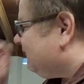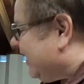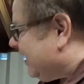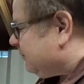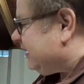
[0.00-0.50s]

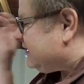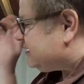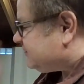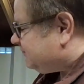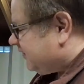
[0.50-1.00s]
Family
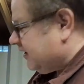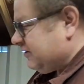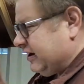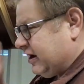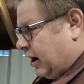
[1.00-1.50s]
is
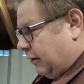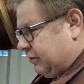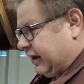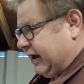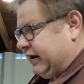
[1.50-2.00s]
very
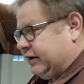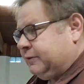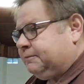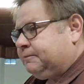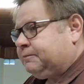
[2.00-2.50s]
complicated,